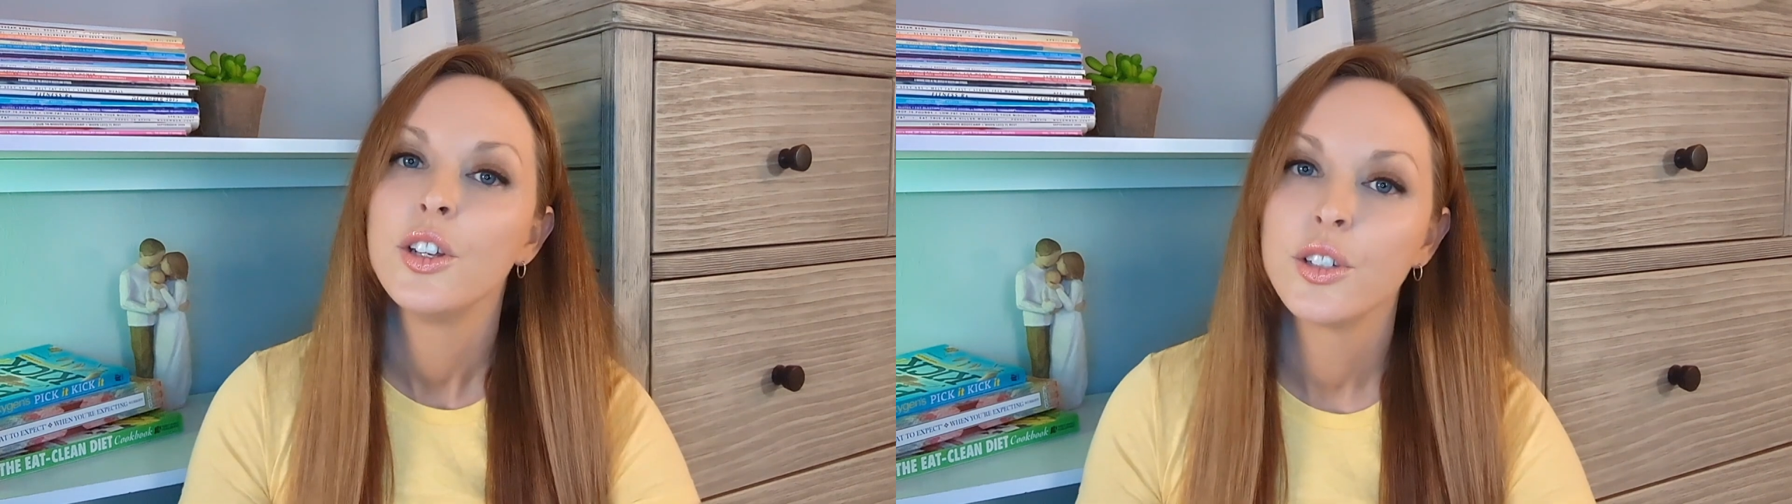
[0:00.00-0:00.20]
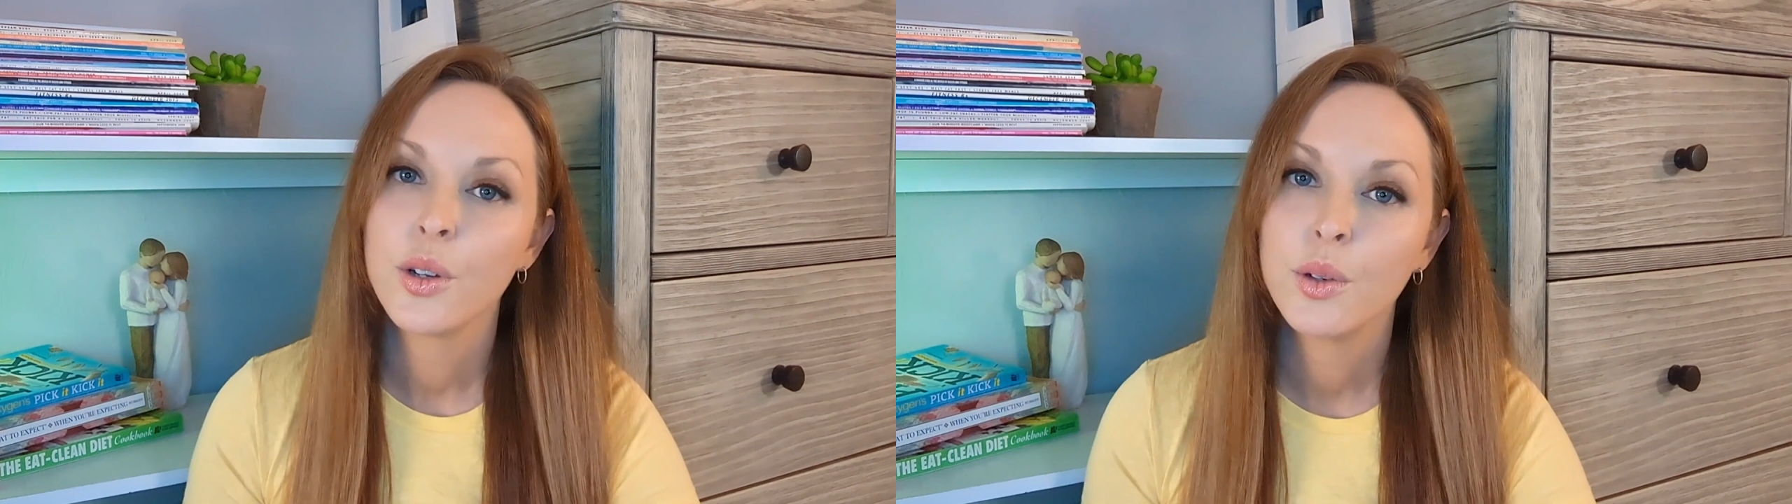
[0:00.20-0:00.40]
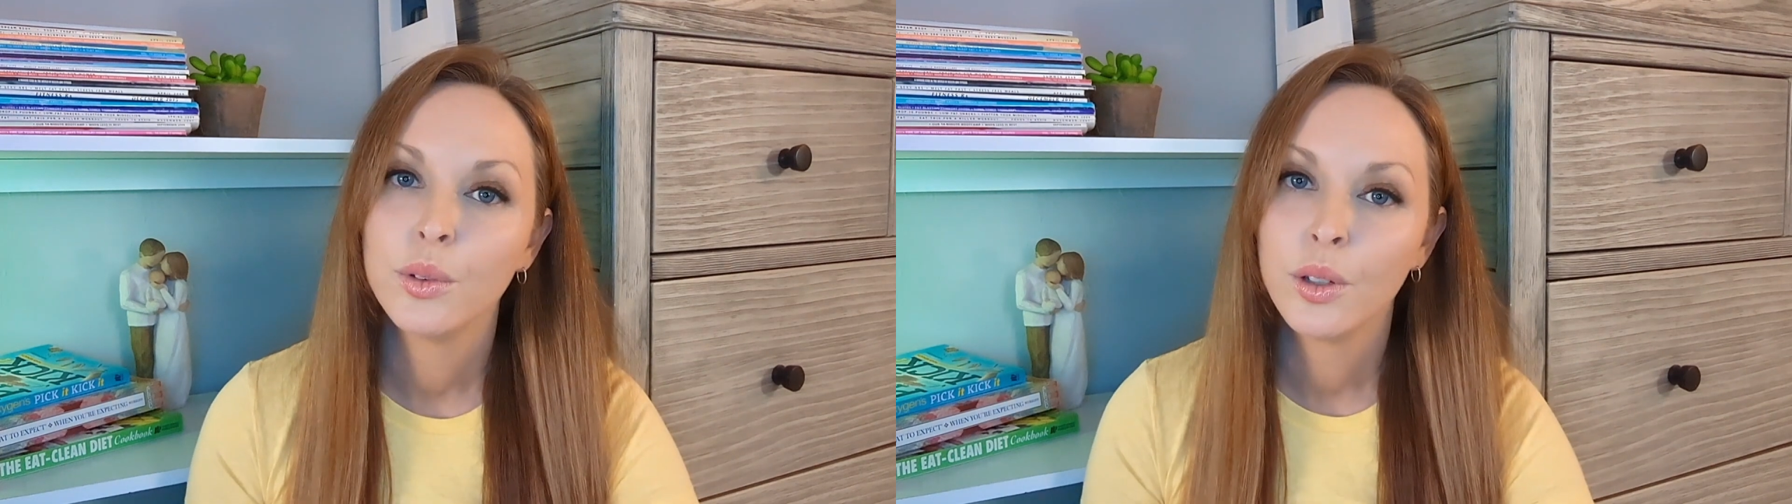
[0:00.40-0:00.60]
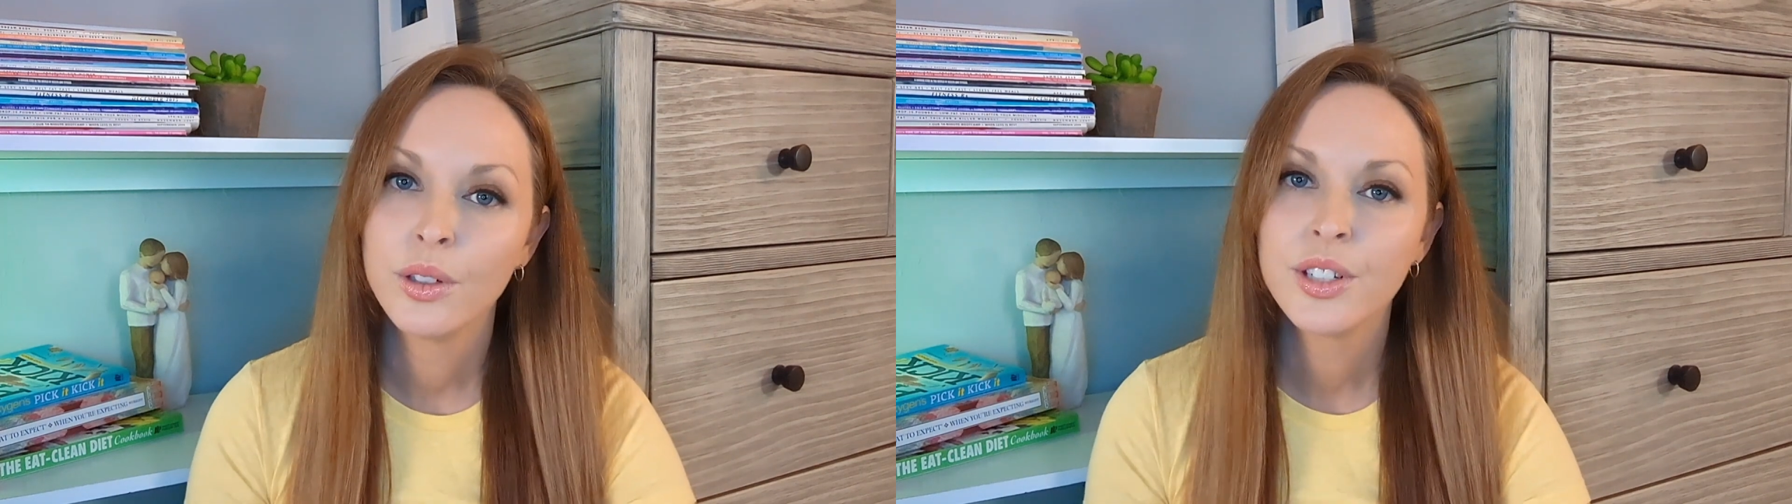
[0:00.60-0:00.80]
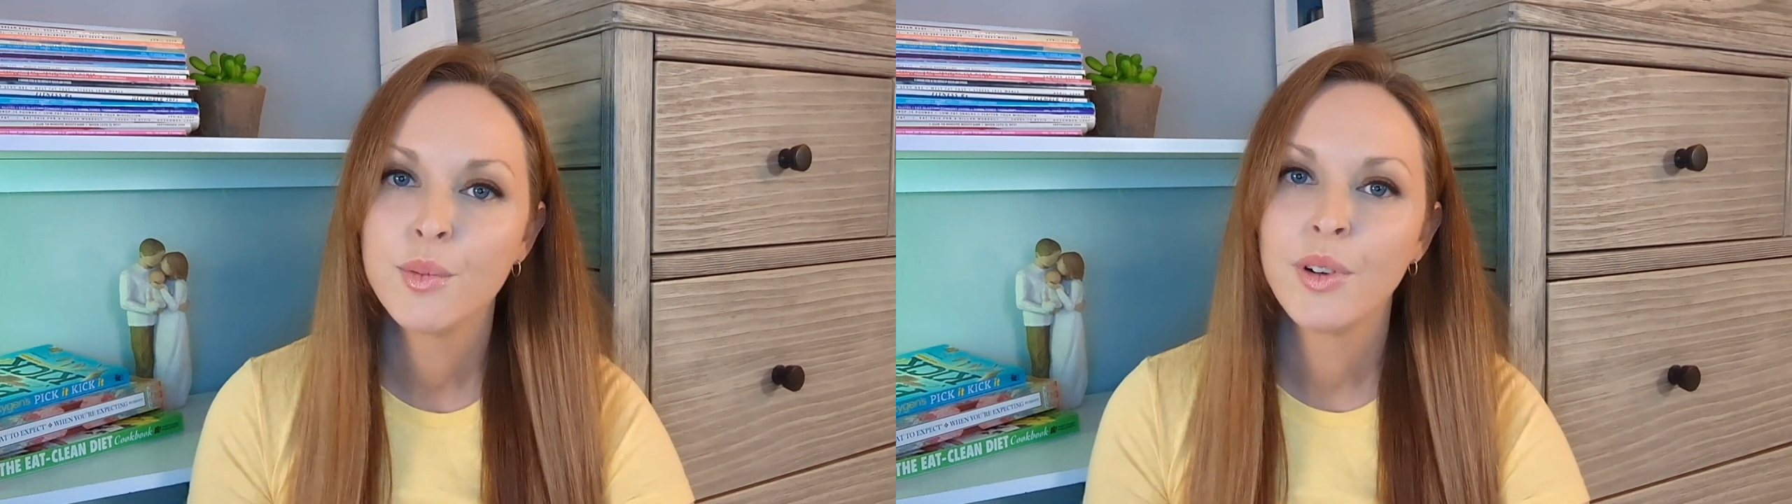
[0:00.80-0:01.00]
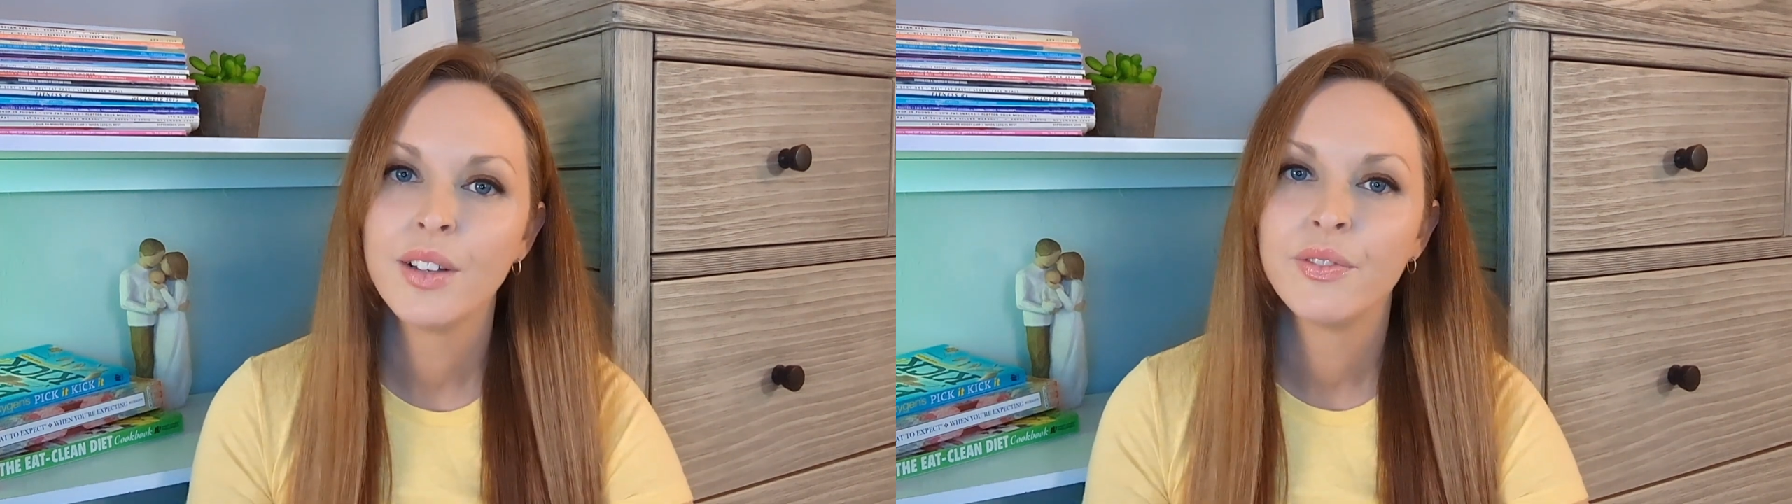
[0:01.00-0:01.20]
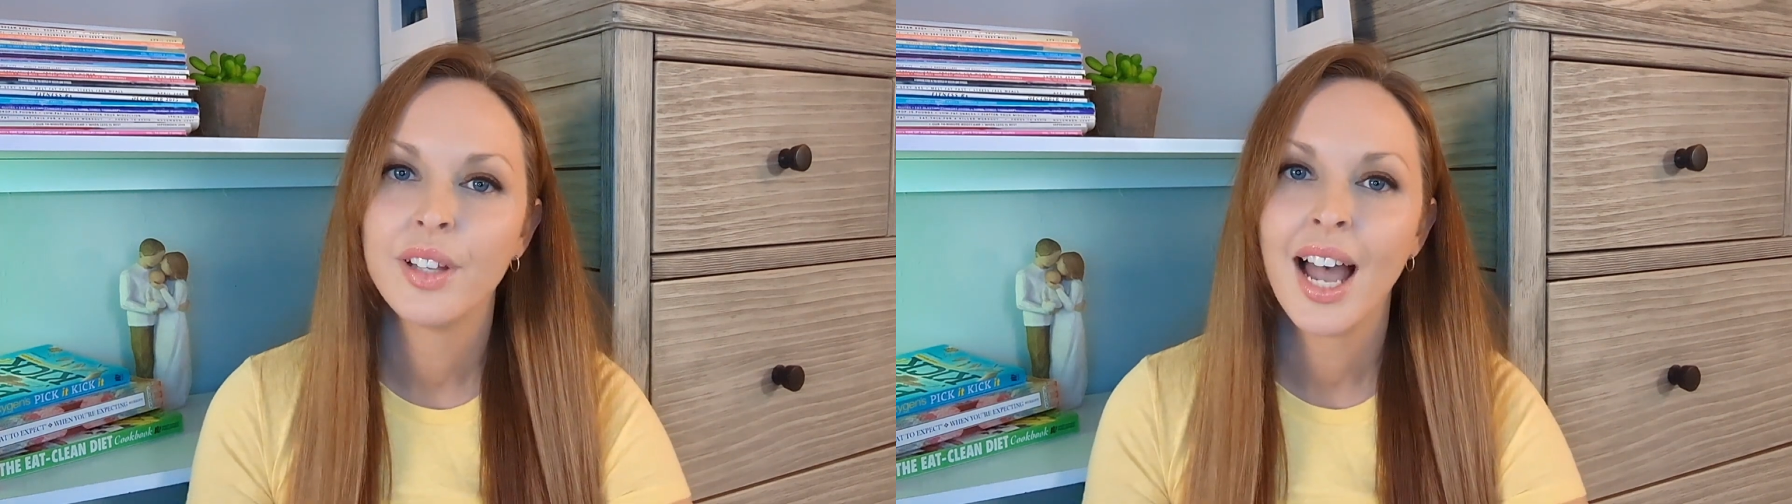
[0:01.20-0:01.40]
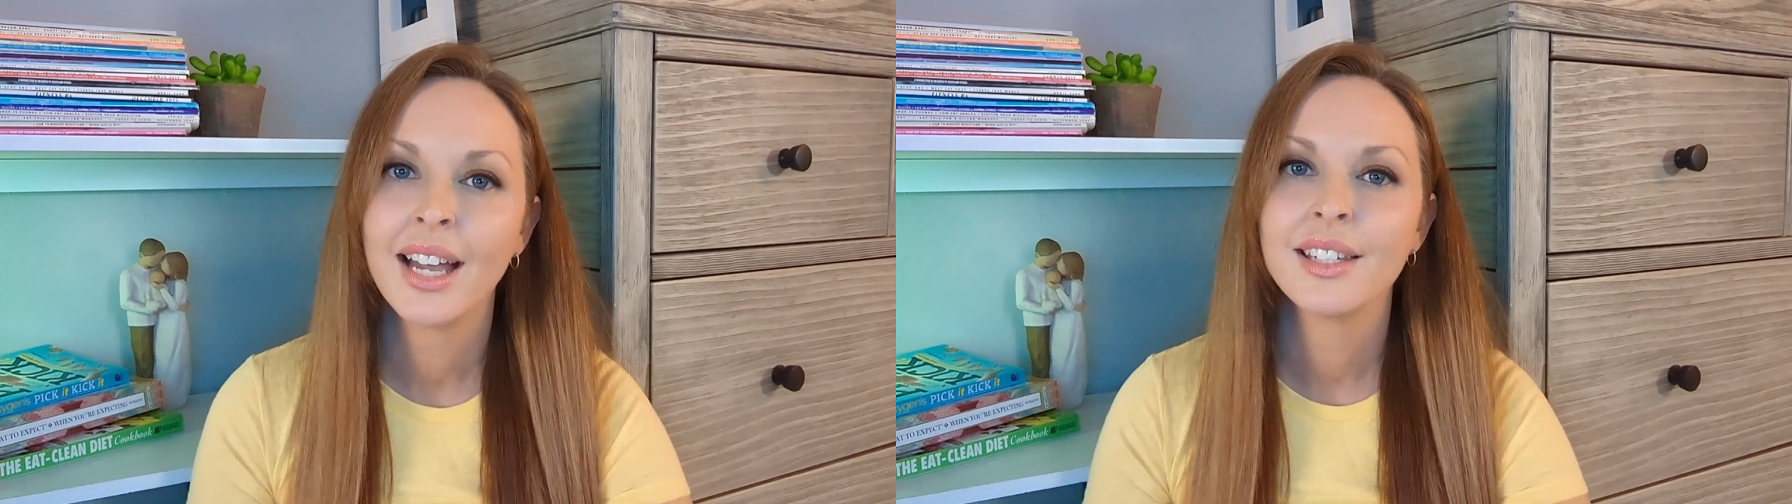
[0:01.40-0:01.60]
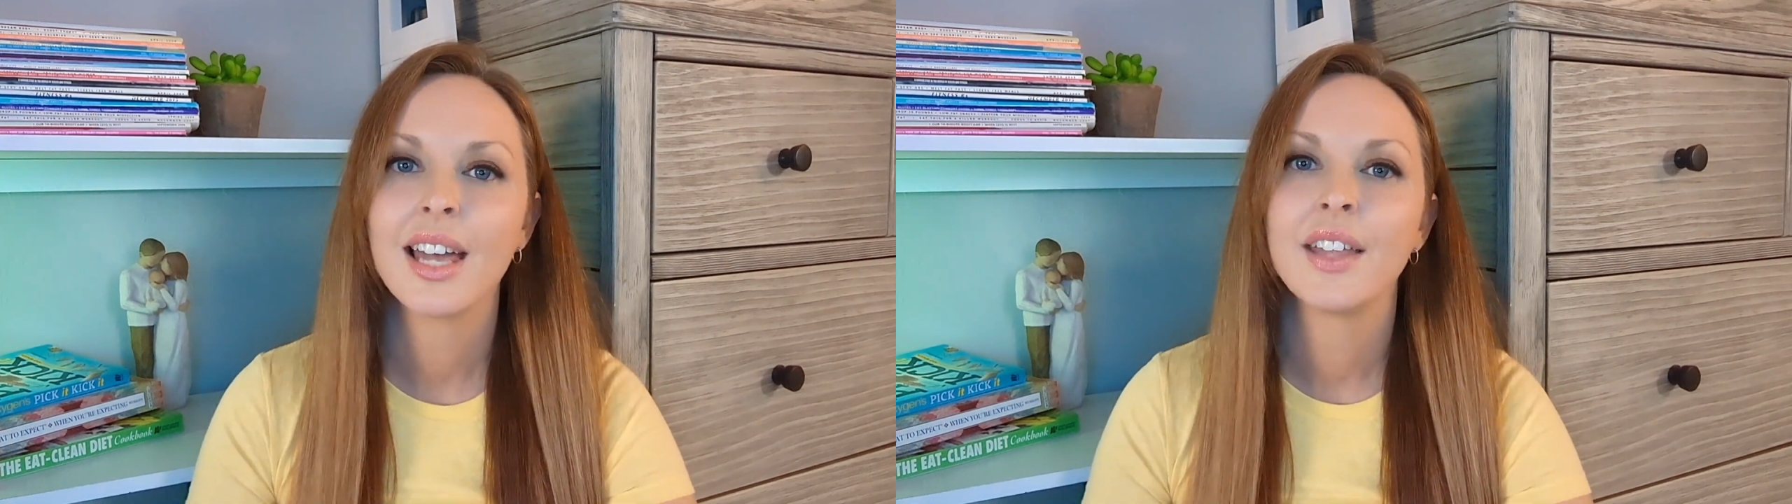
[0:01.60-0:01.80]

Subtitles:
So you learn some red flags